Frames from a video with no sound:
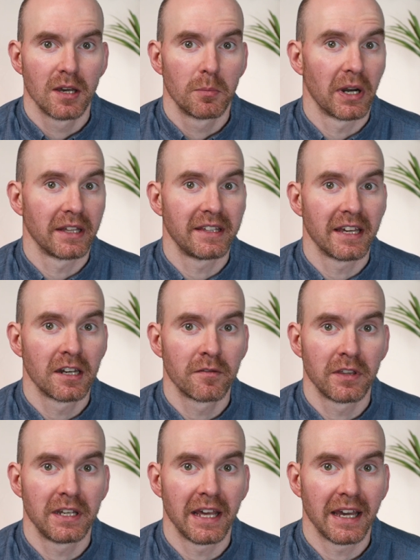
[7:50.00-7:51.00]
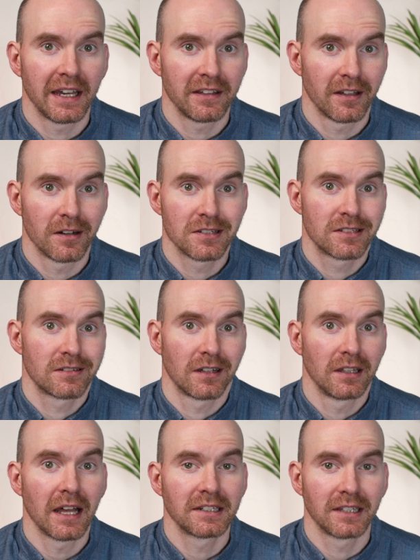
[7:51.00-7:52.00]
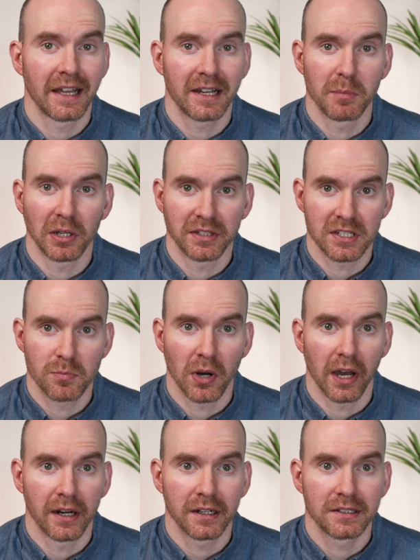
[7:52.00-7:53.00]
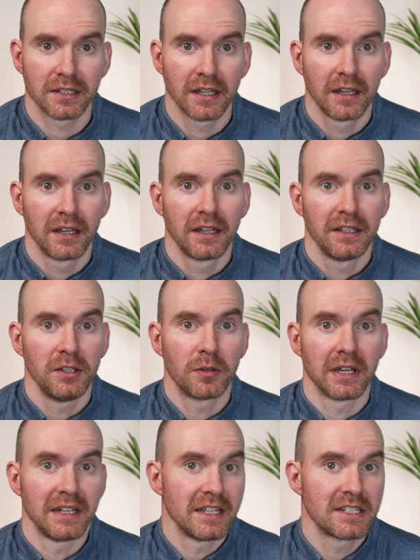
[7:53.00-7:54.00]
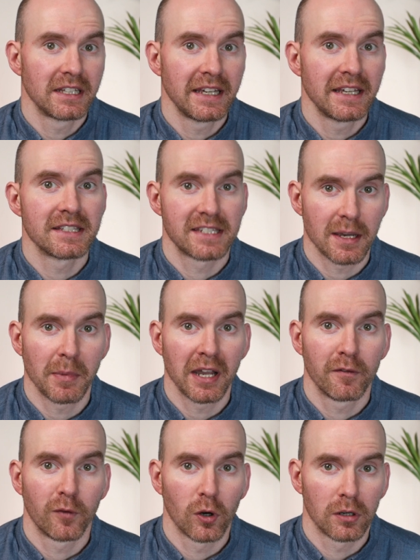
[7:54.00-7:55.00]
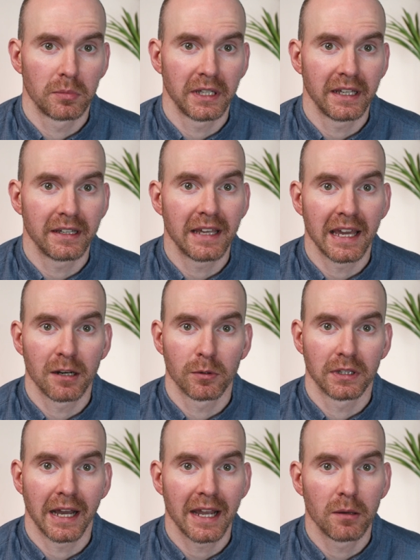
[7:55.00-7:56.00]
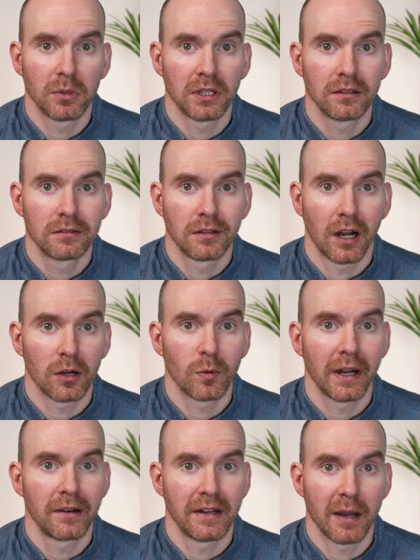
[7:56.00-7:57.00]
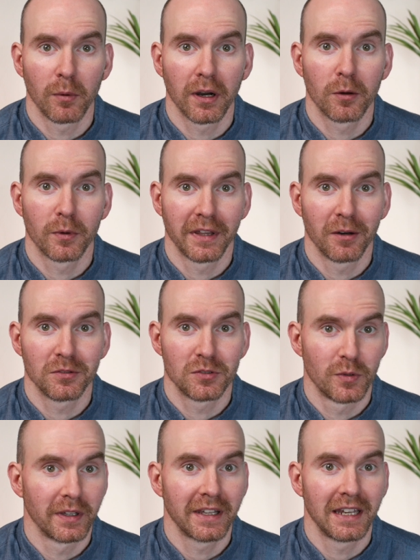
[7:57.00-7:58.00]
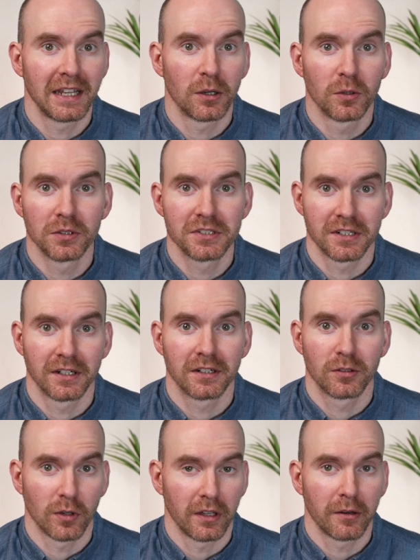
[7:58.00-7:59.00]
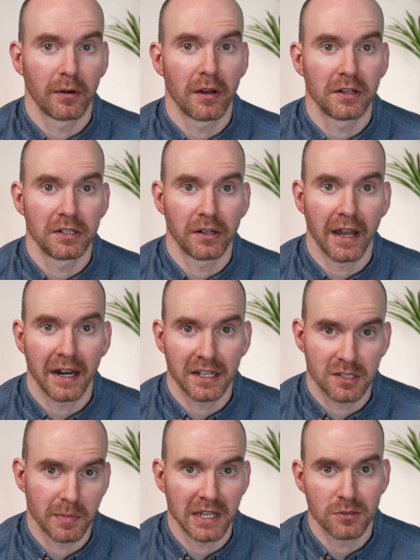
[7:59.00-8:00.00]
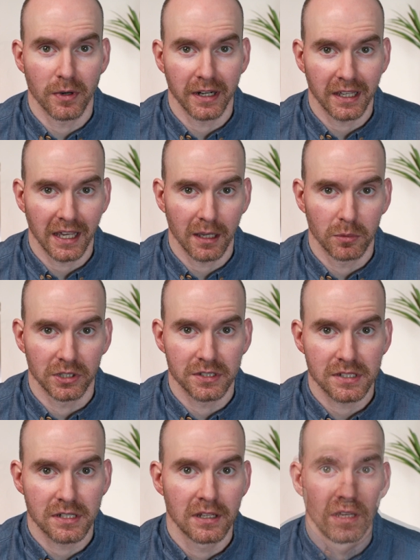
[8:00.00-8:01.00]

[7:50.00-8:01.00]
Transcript: But at the end of the day, there's a lot to like about this product. You can easily and semi-affordably gain a reliable, hardwired network without drilling any holes or crawling around in your attic space running cables.